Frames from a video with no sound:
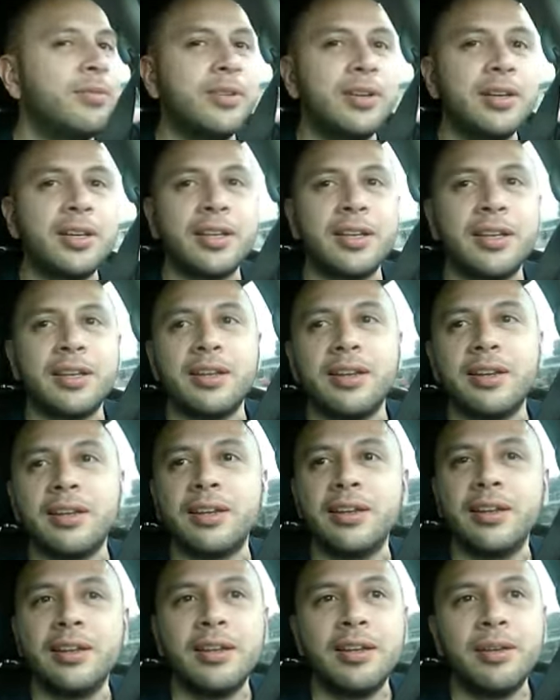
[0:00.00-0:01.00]

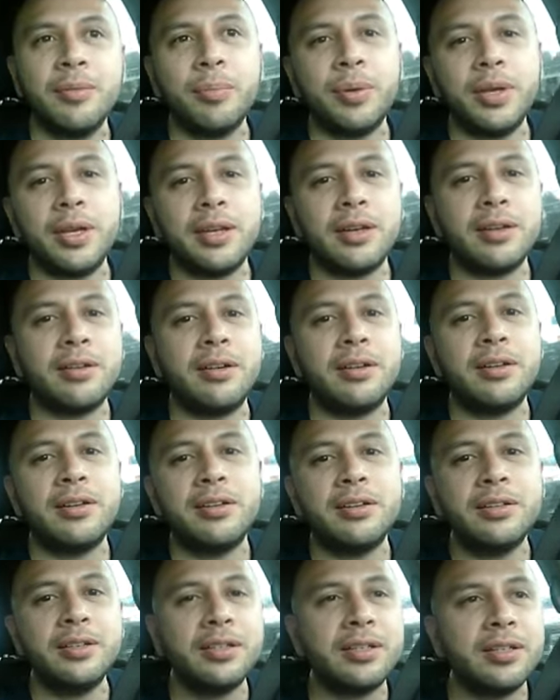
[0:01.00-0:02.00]
fucking paying all
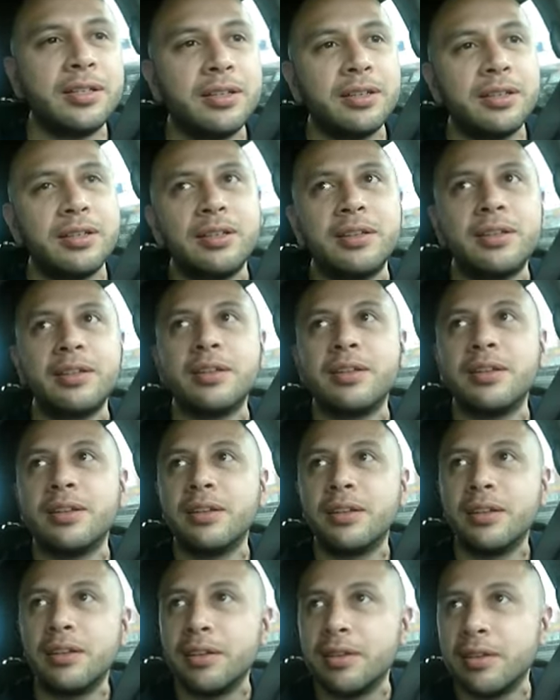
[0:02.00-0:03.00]
her shit
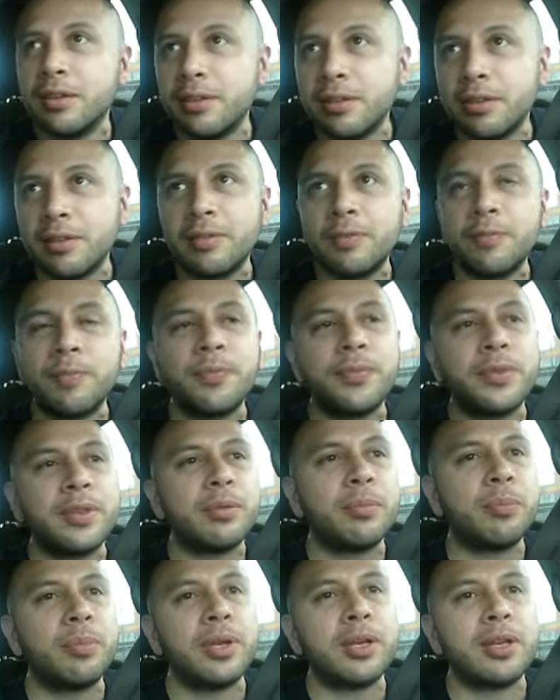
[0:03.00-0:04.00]

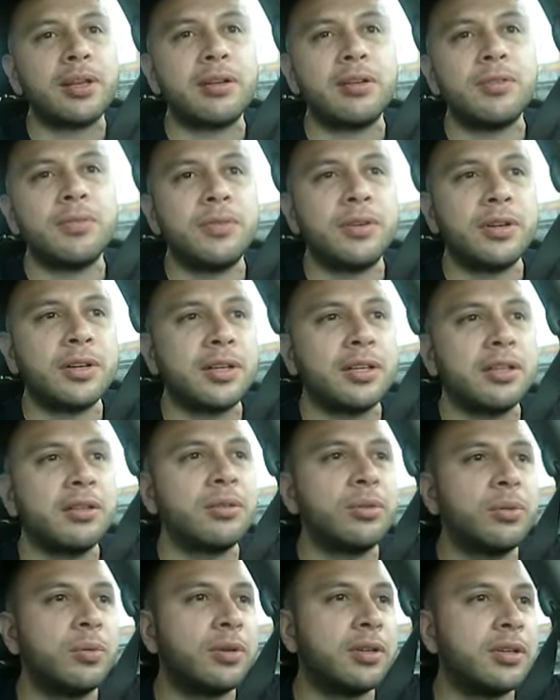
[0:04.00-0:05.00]
and paying her fucking
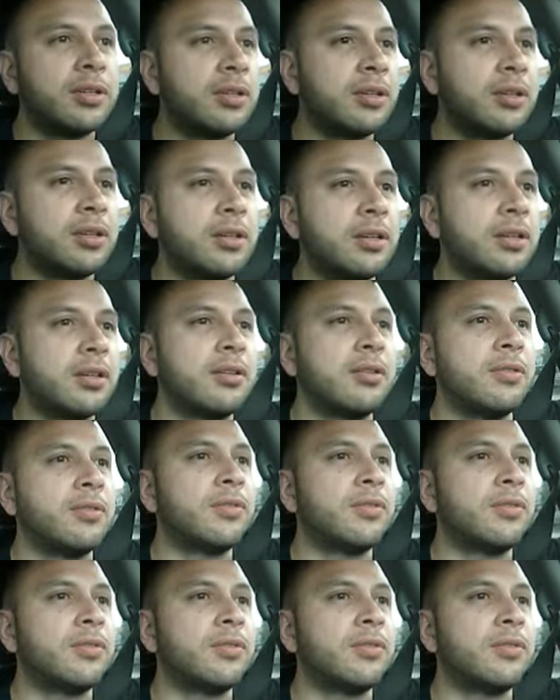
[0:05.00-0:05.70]
tuition and her